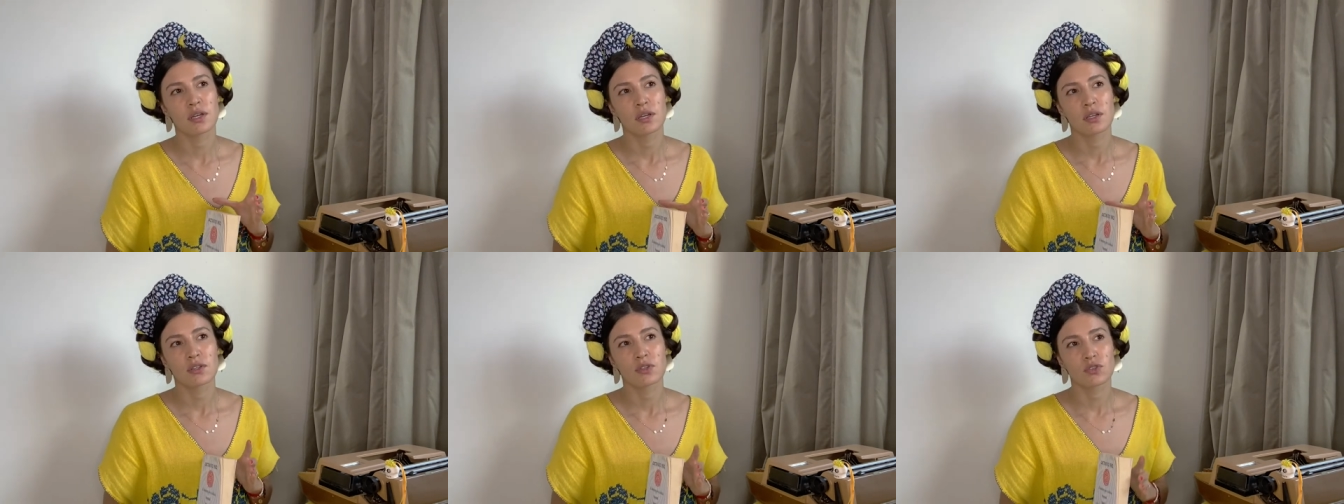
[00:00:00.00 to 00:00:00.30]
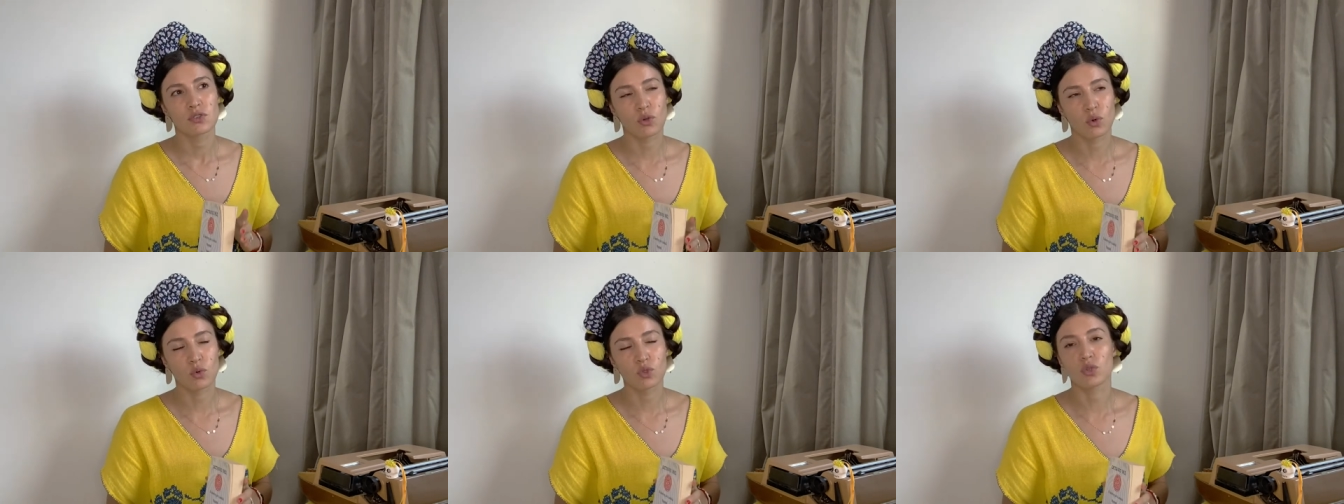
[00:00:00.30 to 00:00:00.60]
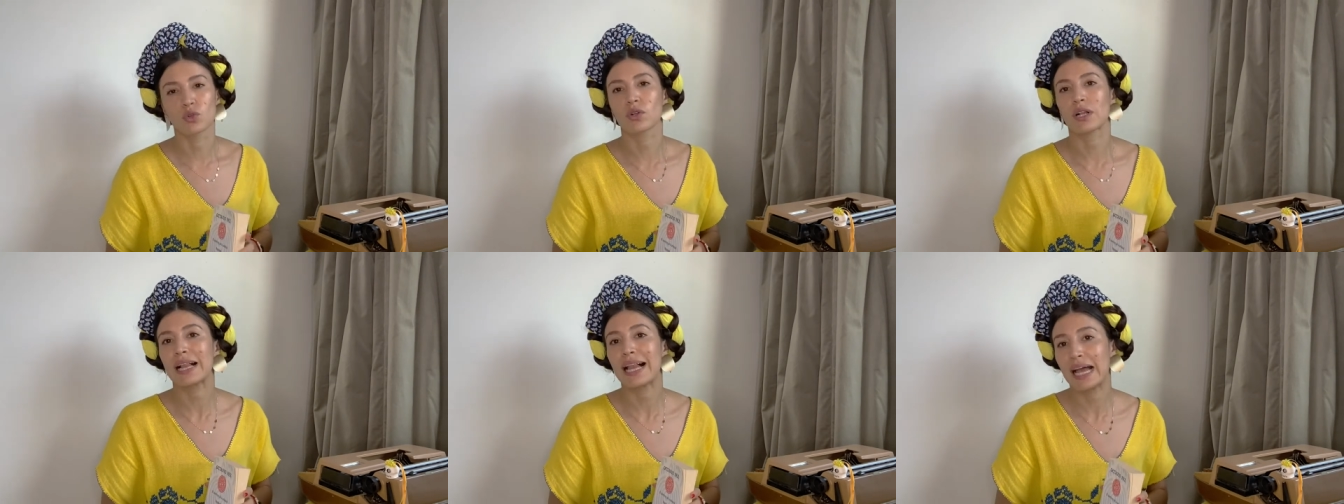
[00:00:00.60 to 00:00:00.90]
social
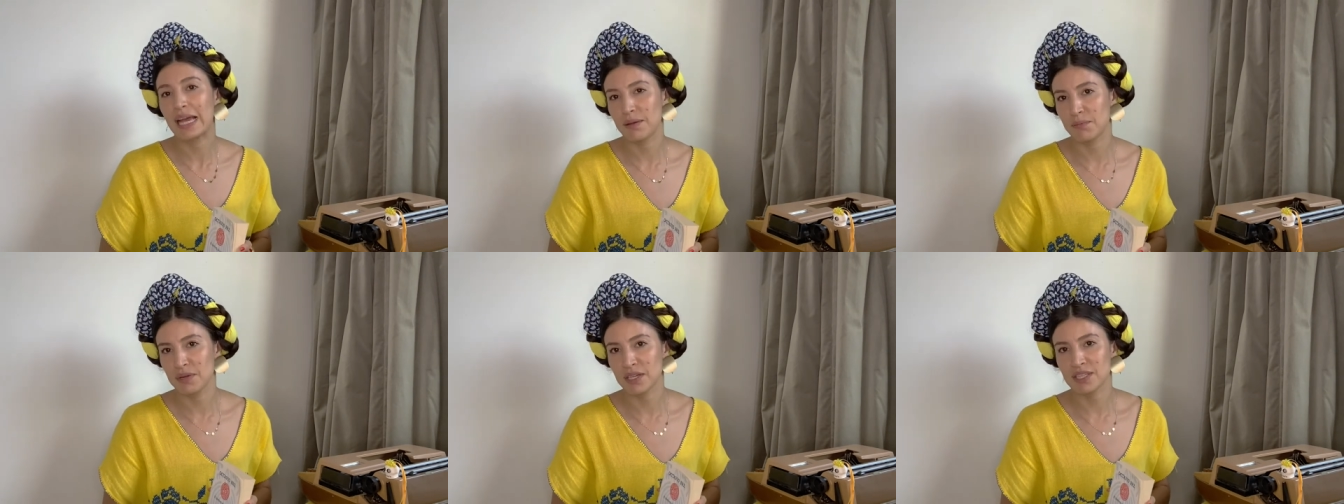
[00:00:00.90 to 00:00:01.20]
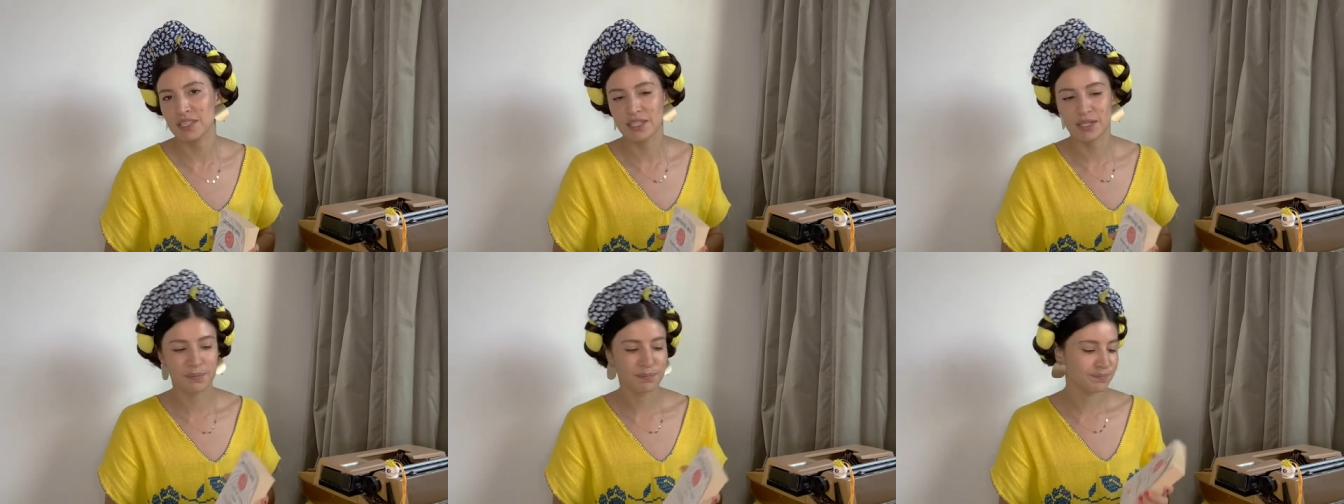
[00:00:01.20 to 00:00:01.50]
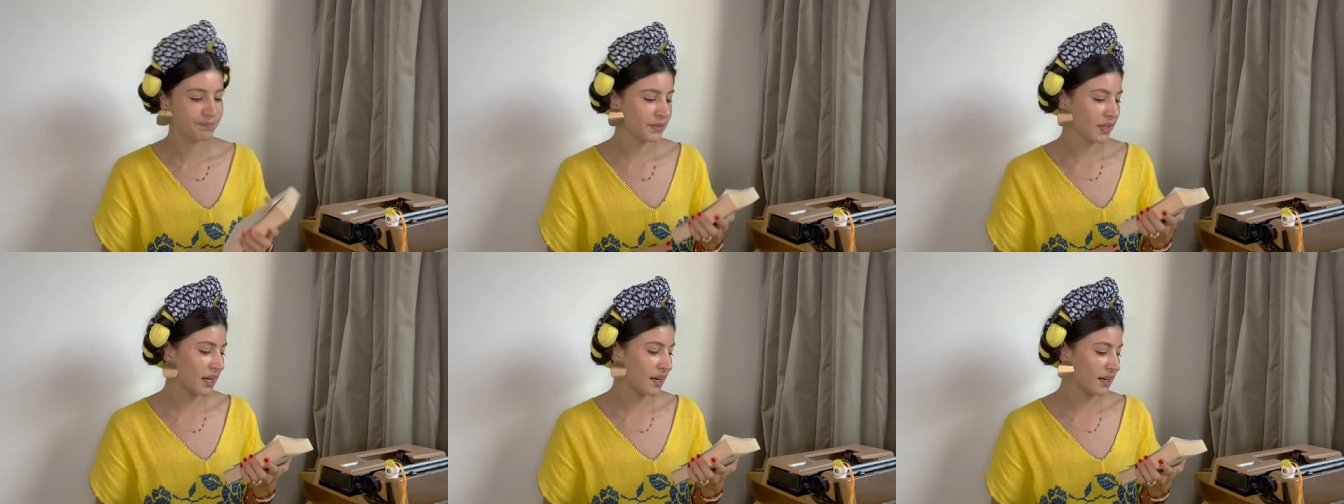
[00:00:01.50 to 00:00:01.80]
climate.
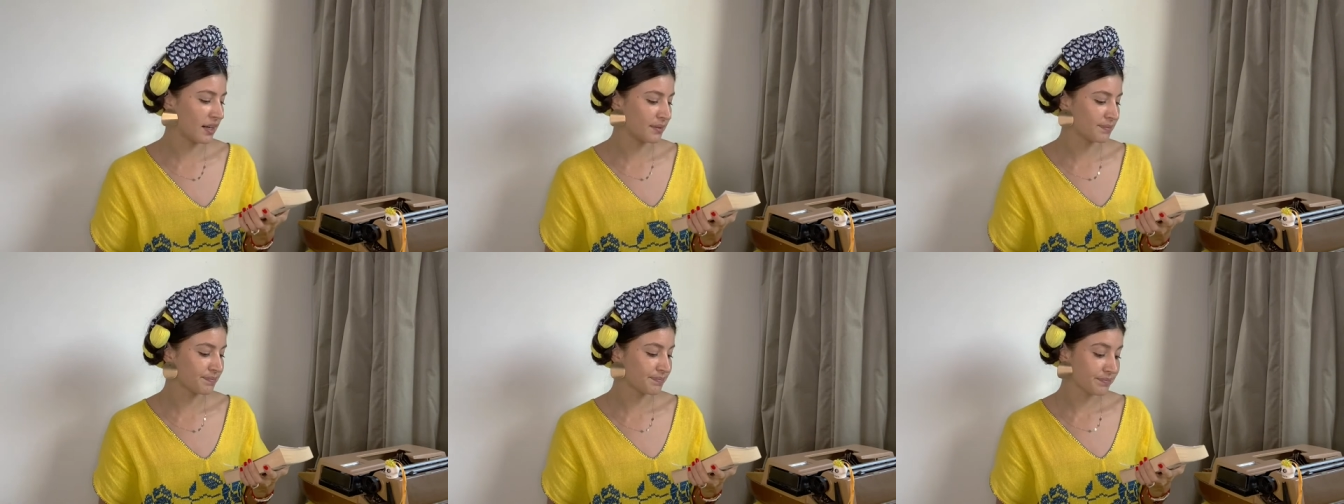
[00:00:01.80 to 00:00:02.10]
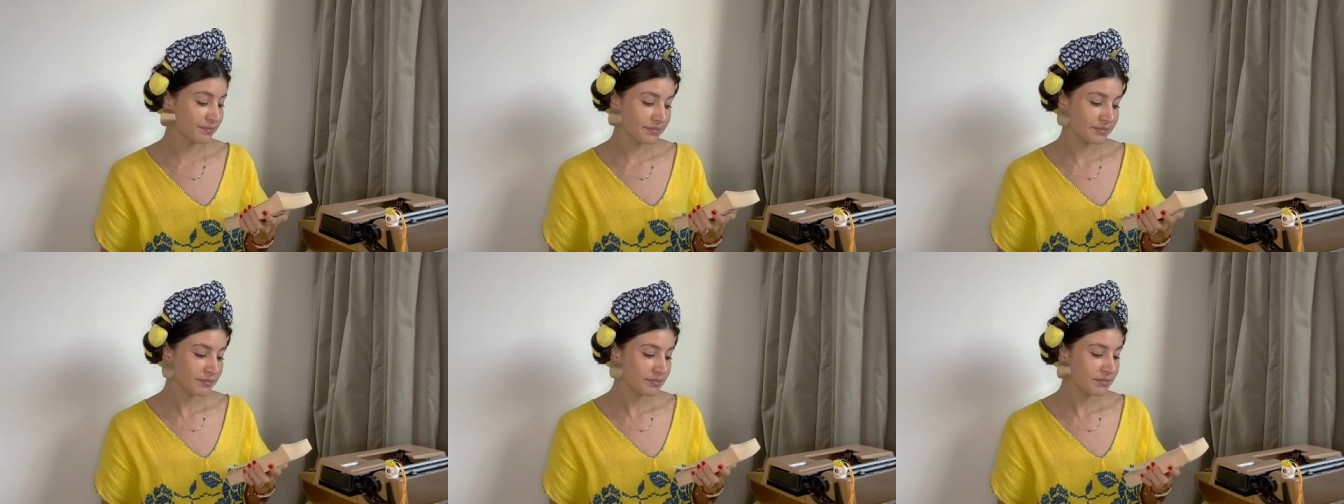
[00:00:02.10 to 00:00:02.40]
Um,